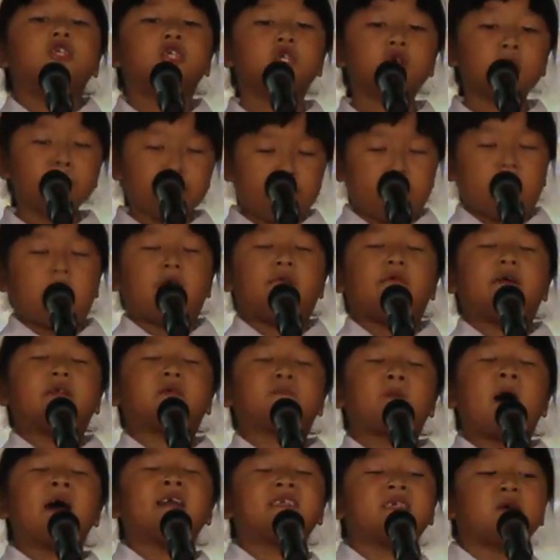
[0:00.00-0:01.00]
to be a
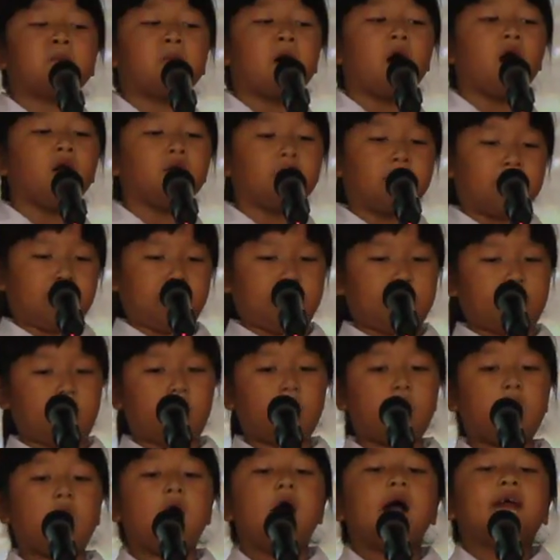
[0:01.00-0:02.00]
responsible
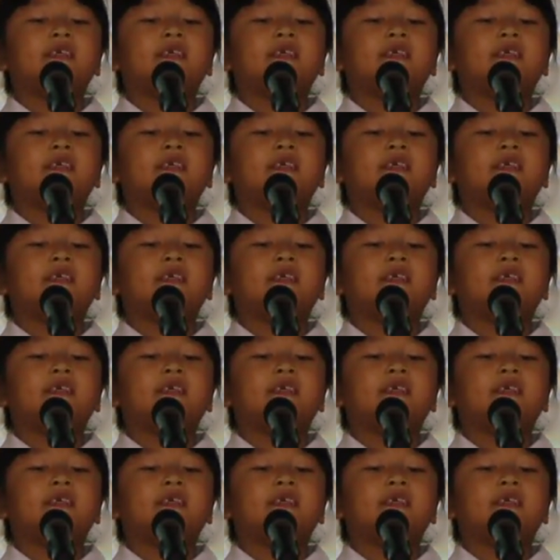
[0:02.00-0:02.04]
leader